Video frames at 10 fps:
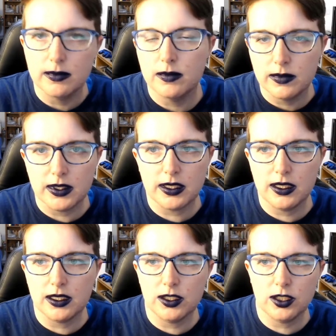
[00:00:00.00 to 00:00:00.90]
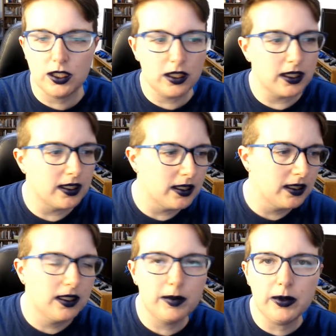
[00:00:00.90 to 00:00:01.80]
let's get started.
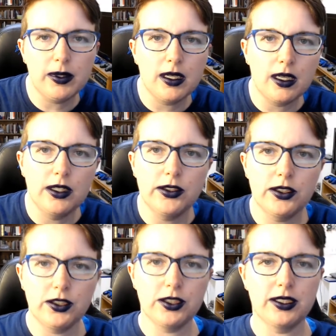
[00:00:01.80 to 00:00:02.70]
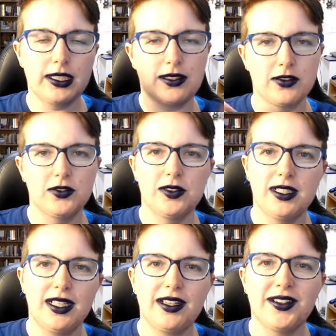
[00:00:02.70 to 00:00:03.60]
Number one, introduce yourself.
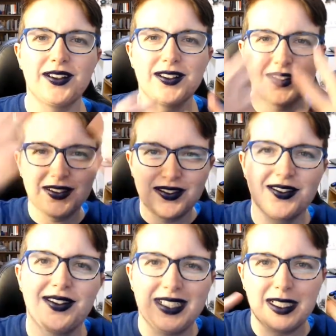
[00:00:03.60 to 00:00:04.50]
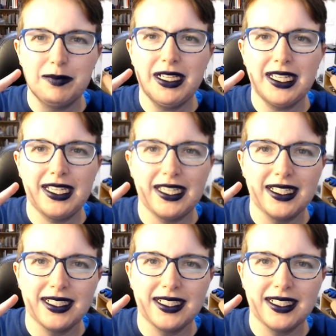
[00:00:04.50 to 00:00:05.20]
Hello, I'm Nikki.